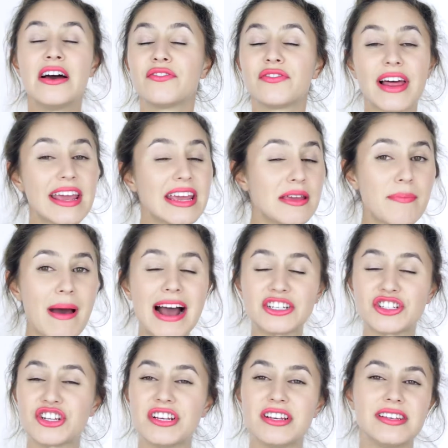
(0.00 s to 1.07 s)
flaky
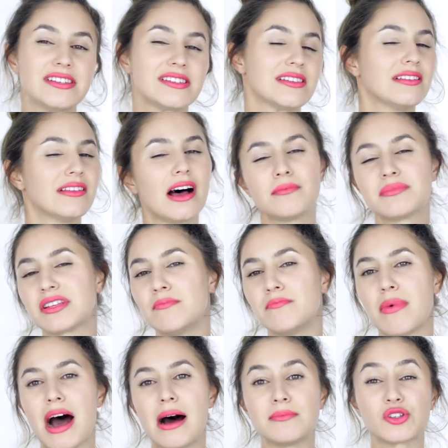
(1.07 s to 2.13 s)
patches, lumps and
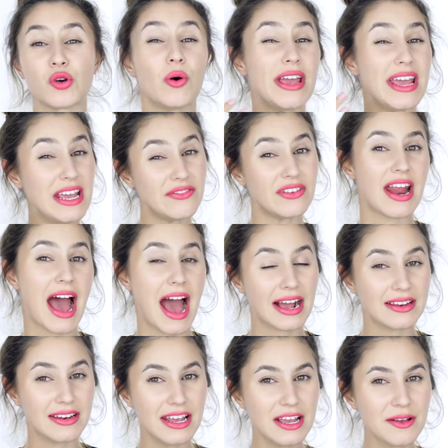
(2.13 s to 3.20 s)
bumps, or even
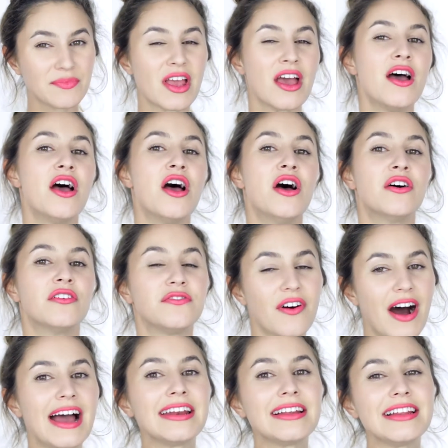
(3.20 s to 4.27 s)
acne.
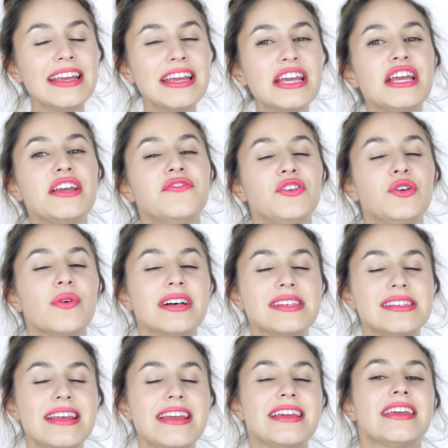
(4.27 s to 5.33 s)
Finally, if you are
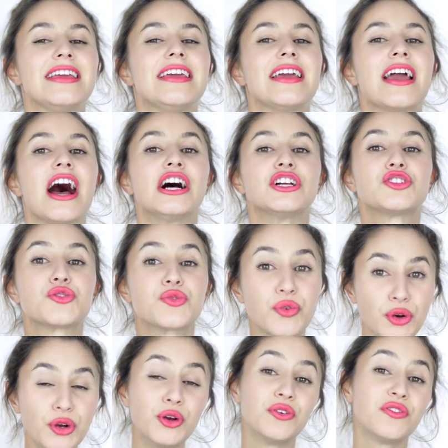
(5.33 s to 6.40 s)
seeking a
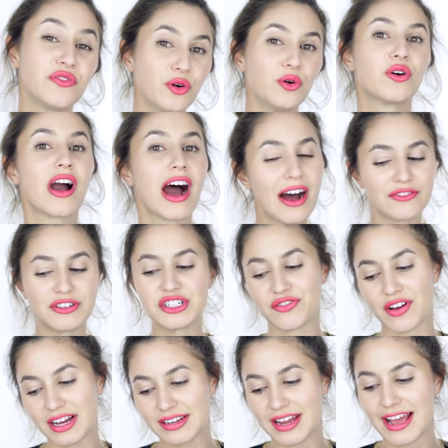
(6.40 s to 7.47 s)
true full coverage
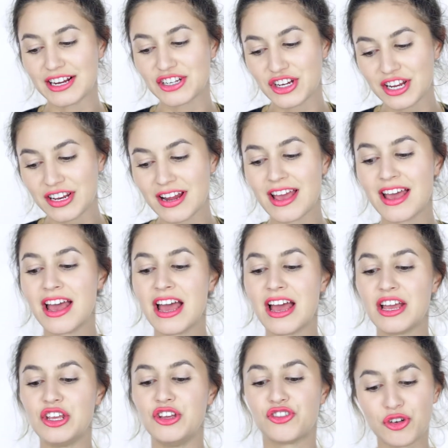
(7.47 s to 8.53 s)
foundation,
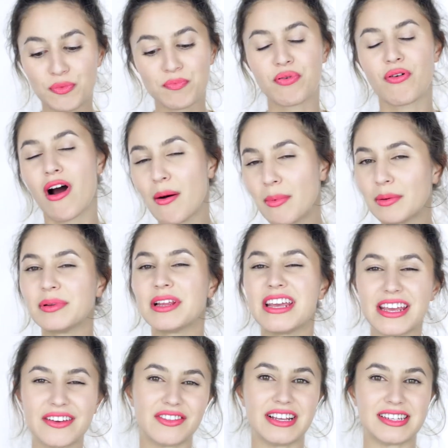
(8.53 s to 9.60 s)
you should probably
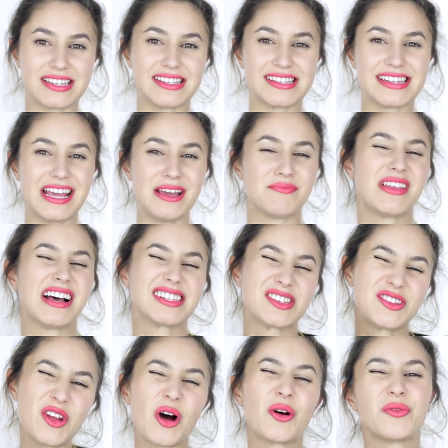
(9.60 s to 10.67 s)
give this a skip. That's
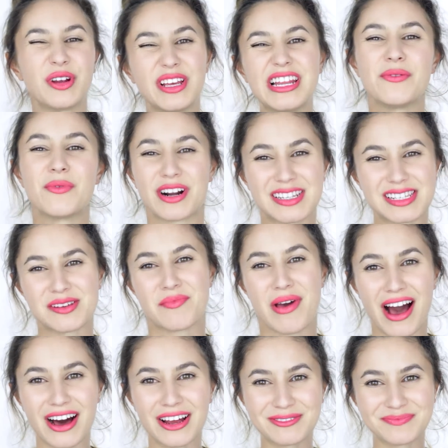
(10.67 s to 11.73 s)
not really what it's
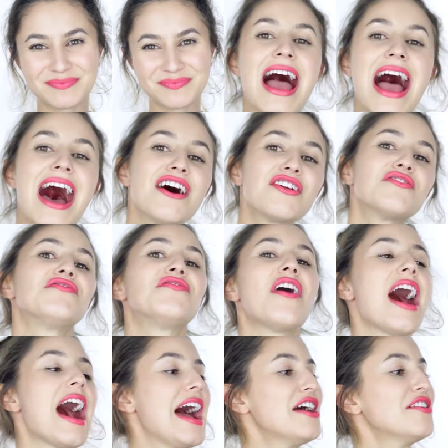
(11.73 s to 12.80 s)
about. Out of
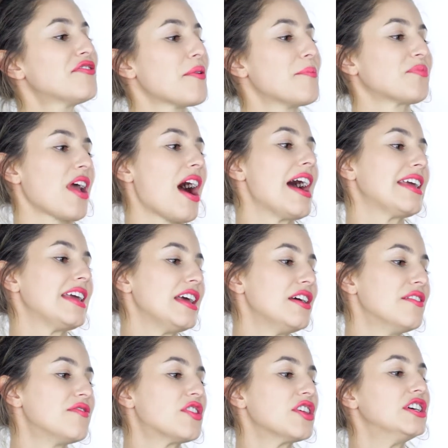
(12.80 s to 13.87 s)
5, I
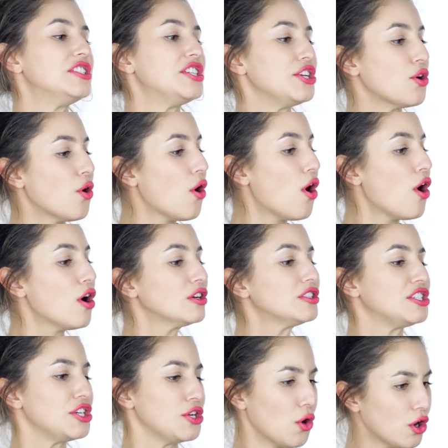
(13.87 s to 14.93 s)
give the
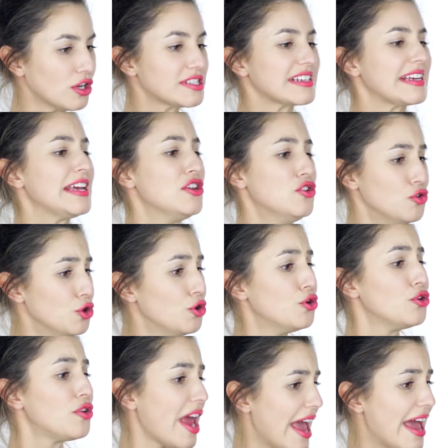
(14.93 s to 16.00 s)
Dior Skin
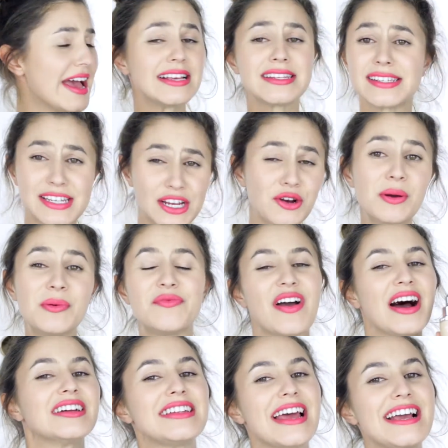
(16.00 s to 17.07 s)
Nude Air Serum
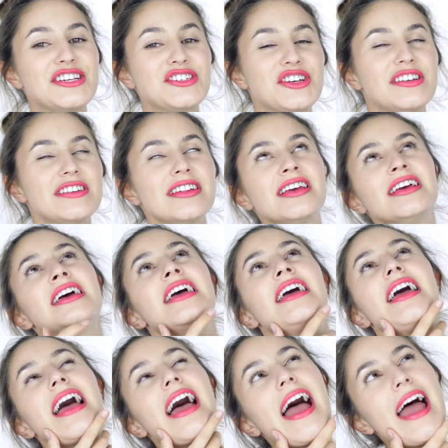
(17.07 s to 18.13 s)
Foundation
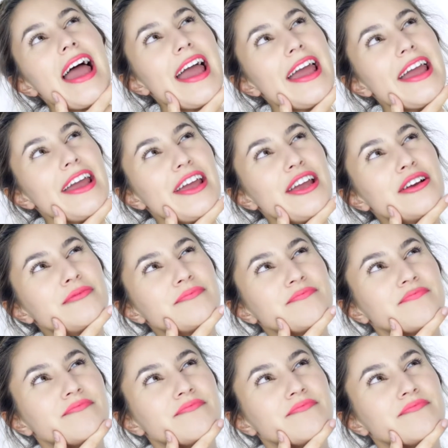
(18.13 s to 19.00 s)
a